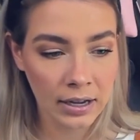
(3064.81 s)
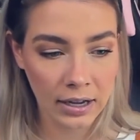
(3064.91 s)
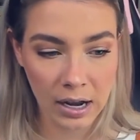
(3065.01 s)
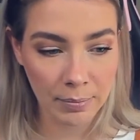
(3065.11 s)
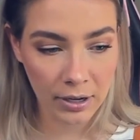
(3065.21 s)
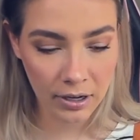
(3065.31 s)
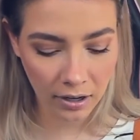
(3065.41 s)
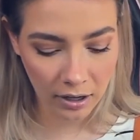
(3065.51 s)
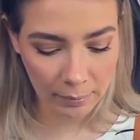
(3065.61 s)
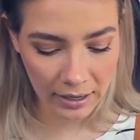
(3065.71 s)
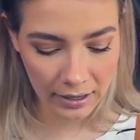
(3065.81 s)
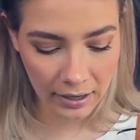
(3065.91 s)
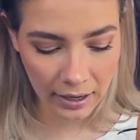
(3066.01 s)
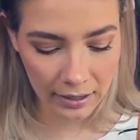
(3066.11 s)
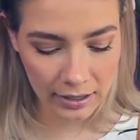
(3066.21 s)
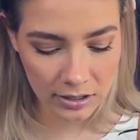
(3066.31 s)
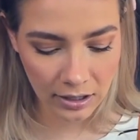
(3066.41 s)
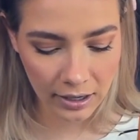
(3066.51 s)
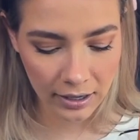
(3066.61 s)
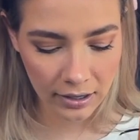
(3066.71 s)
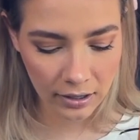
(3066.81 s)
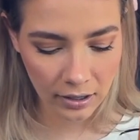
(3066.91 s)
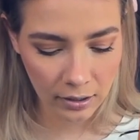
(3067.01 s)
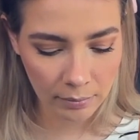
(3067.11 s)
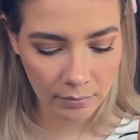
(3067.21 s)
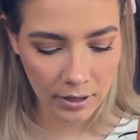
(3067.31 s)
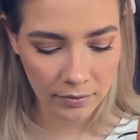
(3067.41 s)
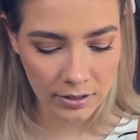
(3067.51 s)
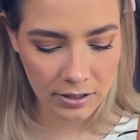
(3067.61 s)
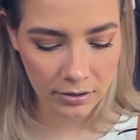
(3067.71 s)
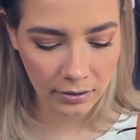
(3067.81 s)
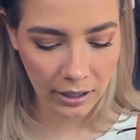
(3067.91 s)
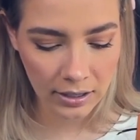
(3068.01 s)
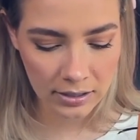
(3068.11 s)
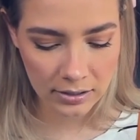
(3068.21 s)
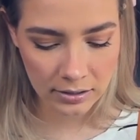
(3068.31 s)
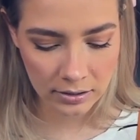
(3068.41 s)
And I put it on my eyelash line every single night.